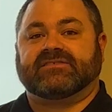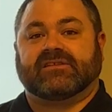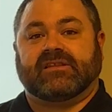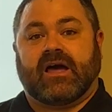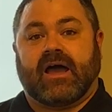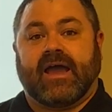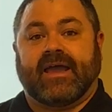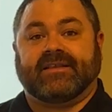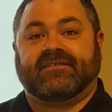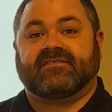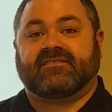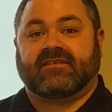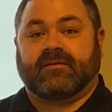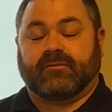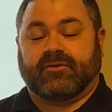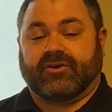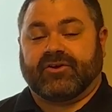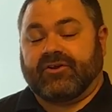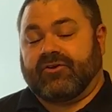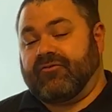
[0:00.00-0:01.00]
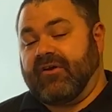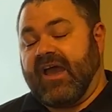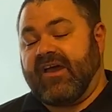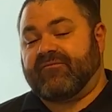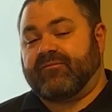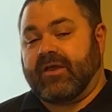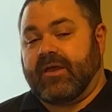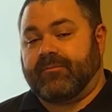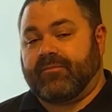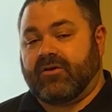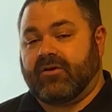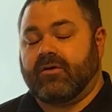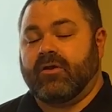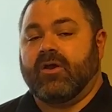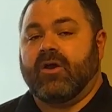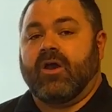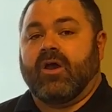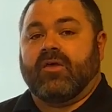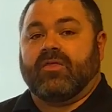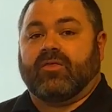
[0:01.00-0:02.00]
lines similar to graph paper.
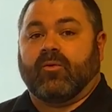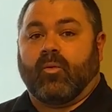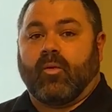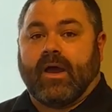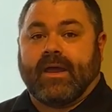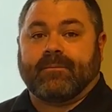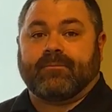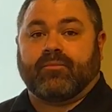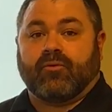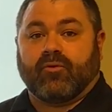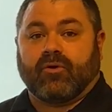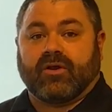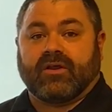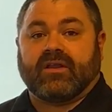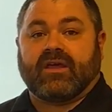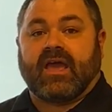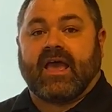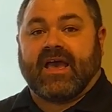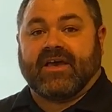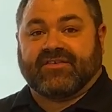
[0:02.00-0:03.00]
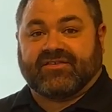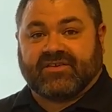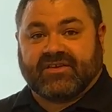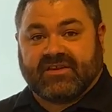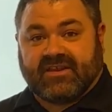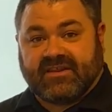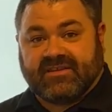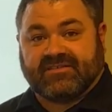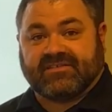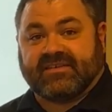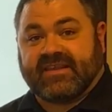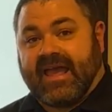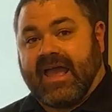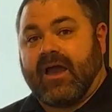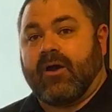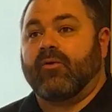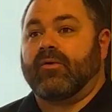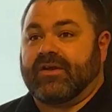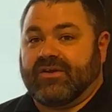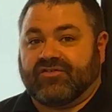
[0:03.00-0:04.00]
The whiteboard, as it is
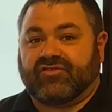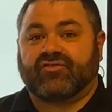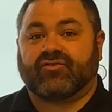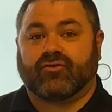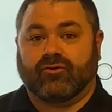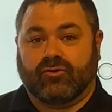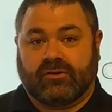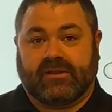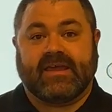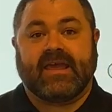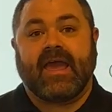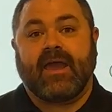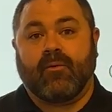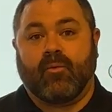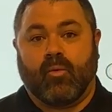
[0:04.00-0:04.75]
now, is truly a